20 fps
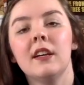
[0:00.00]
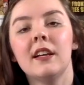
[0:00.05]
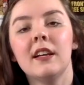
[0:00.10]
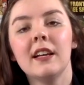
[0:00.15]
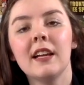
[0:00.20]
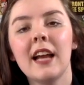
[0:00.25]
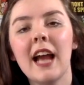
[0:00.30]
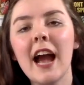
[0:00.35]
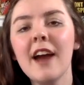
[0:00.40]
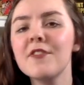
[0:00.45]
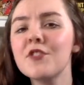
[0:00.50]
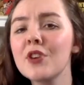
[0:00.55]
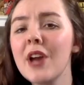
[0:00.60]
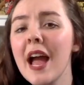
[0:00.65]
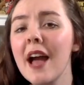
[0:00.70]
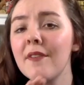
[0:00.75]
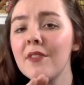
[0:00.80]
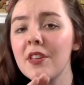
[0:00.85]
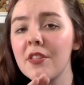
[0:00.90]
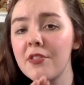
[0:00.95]
After
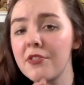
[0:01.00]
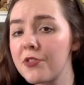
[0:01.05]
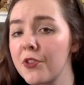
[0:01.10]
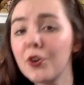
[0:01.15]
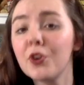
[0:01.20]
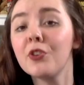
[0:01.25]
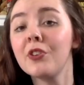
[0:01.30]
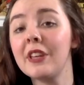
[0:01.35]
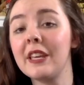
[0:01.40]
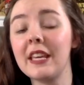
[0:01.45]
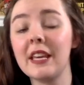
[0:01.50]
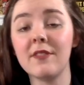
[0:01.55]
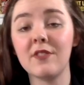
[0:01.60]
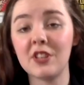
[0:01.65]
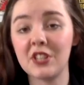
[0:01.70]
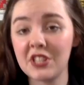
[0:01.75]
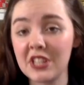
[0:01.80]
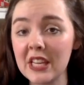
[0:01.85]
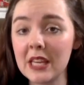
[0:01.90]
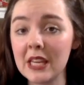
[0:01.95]
having thoroughly given
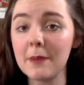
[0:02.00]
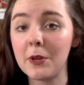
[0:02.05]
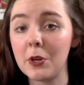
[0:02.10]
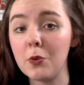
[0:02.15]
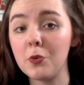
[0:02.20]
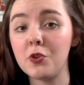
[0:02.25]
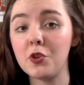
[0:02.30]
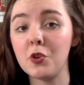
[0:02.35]
Team YouTube